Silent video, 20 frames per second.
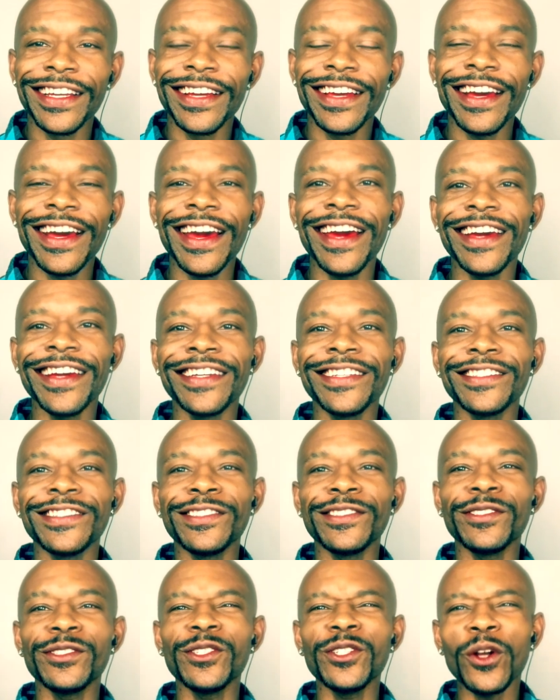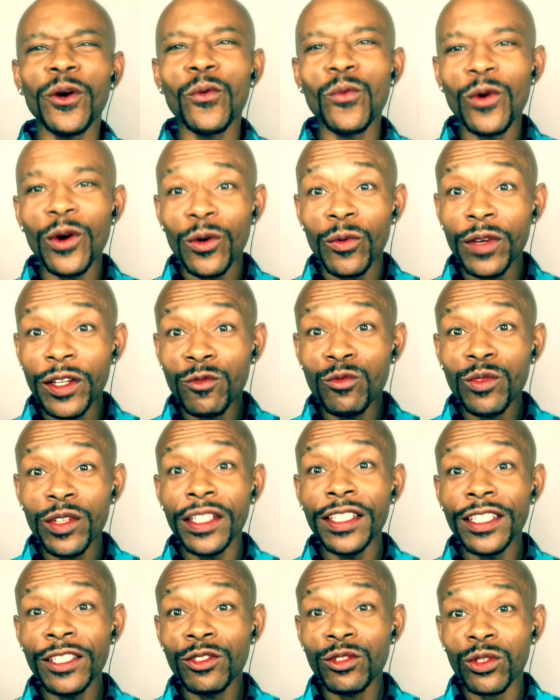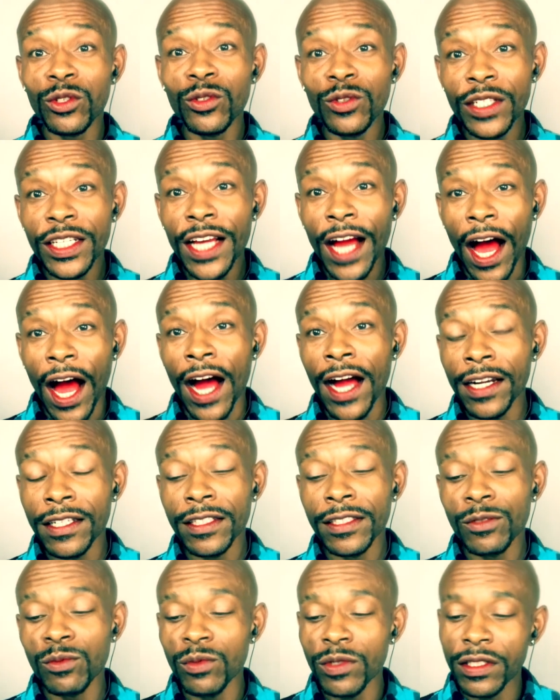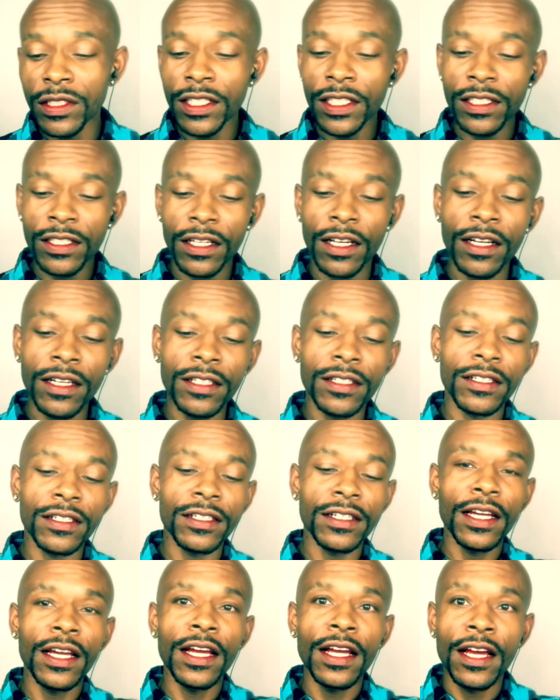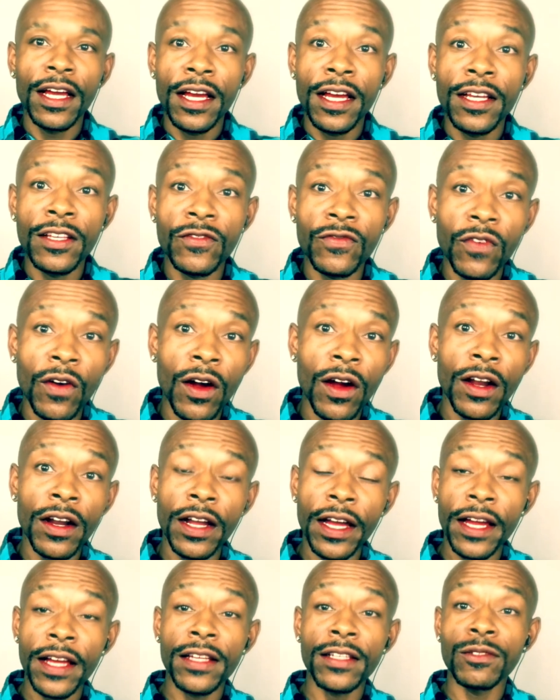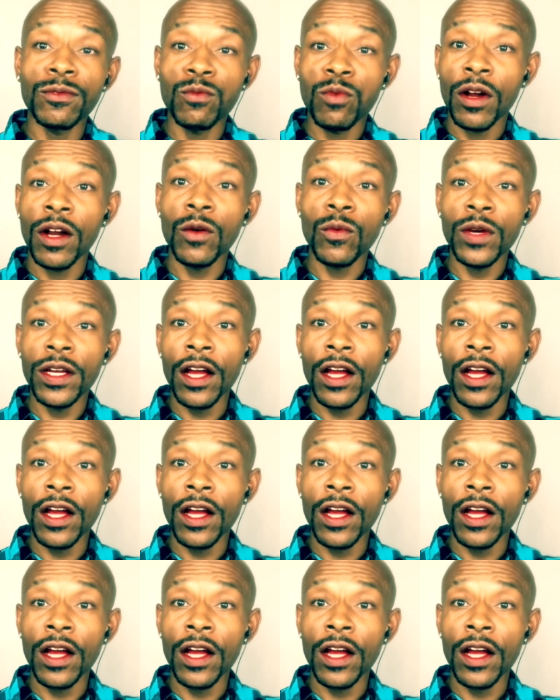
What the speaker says: And, were we really truly honest with each other as far as where we